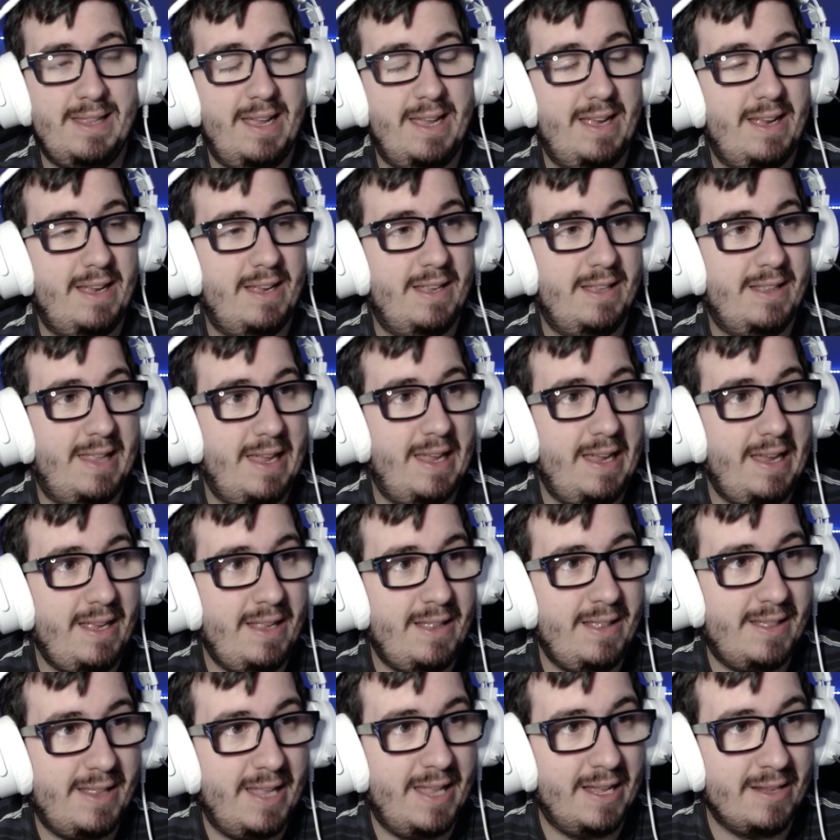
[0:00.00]
They
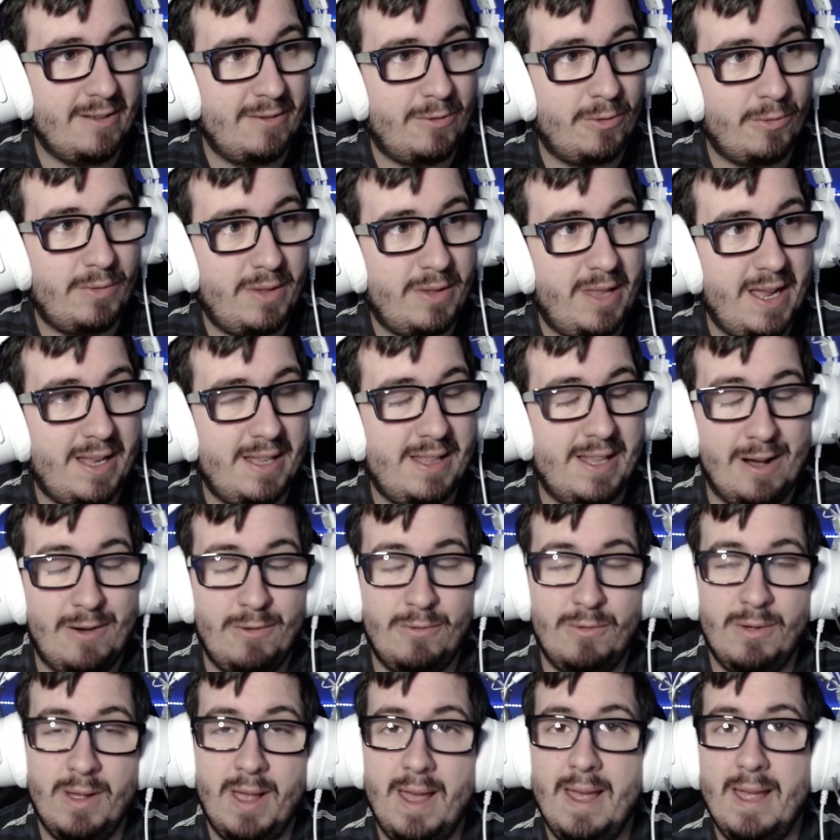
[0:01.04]
intend to take
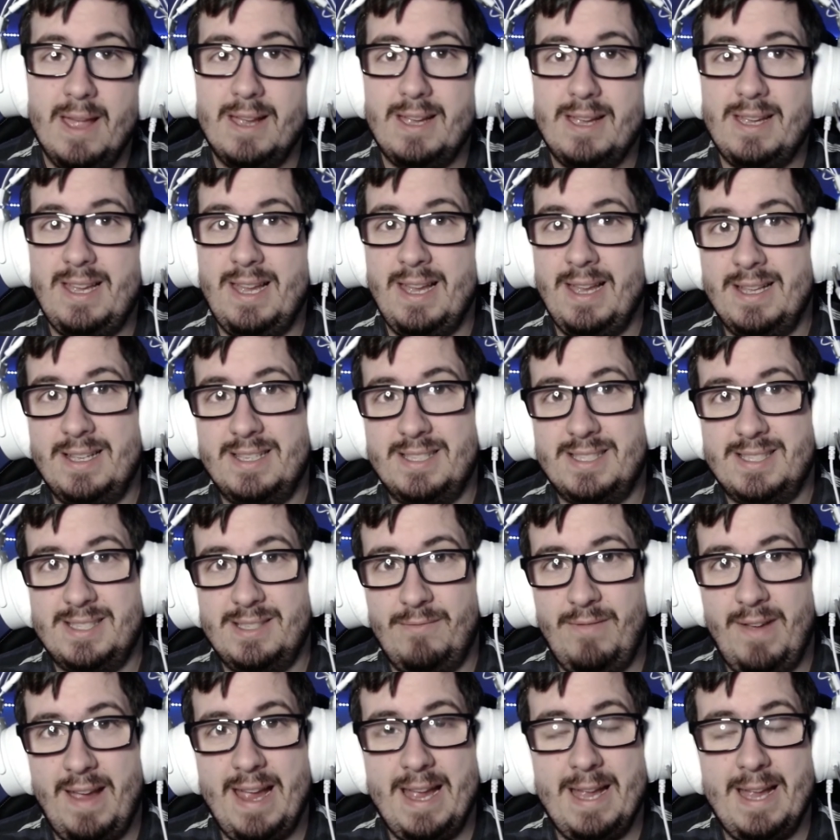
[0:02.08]
down King
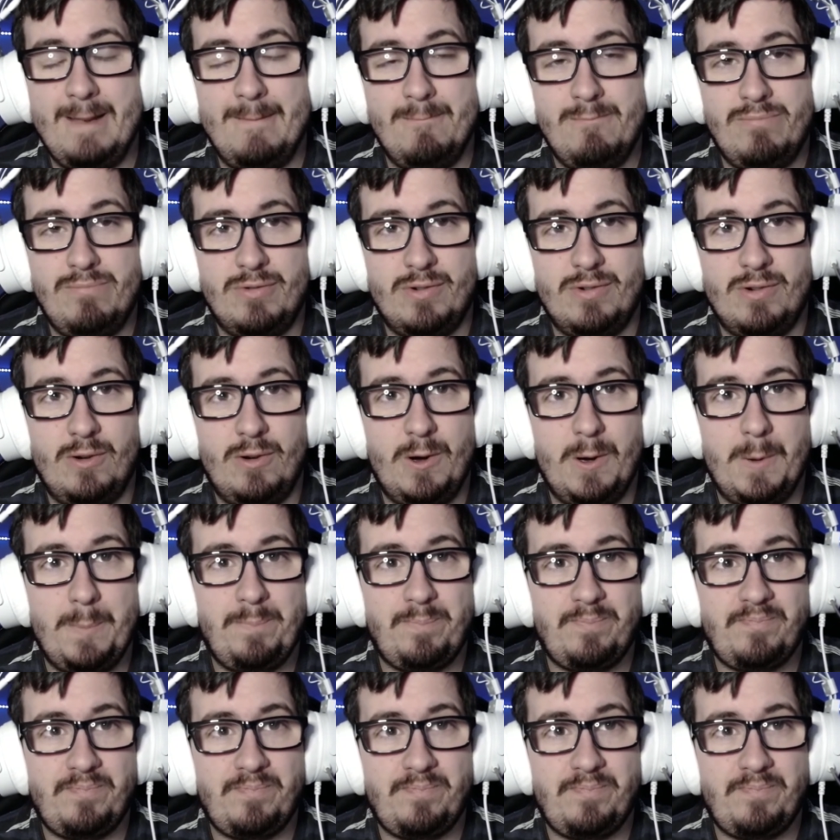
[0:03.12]
Svein, bro.